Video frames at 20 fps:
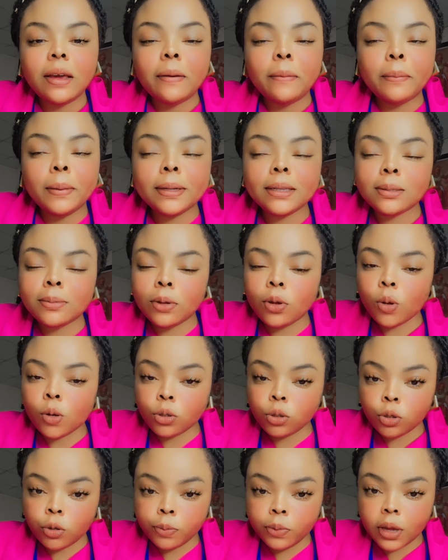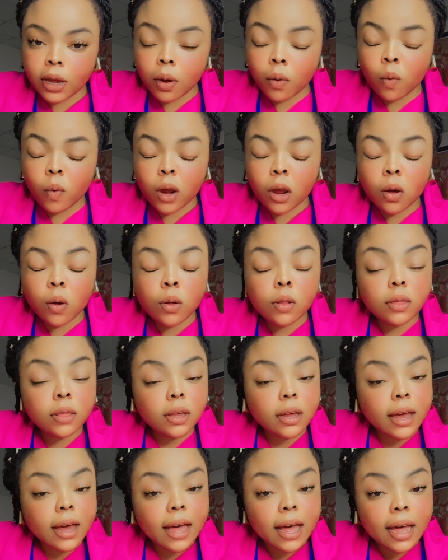please be aware on
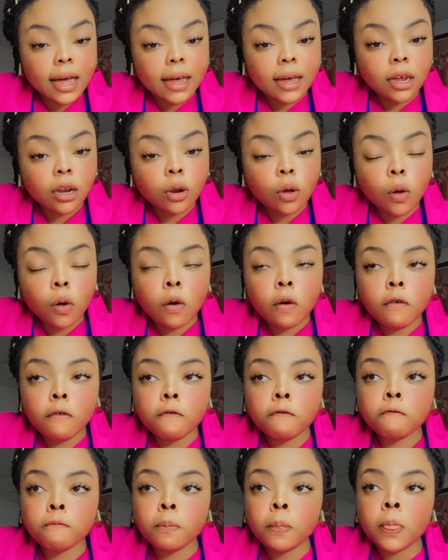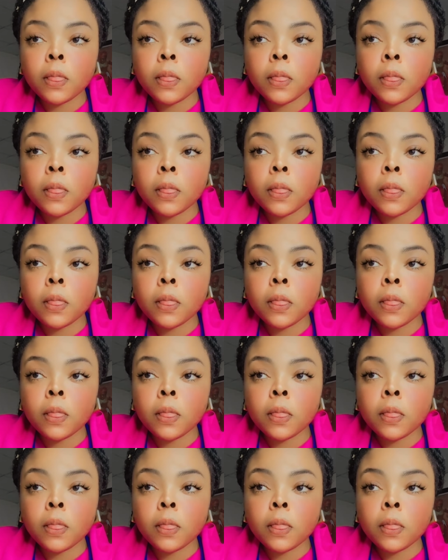the kind of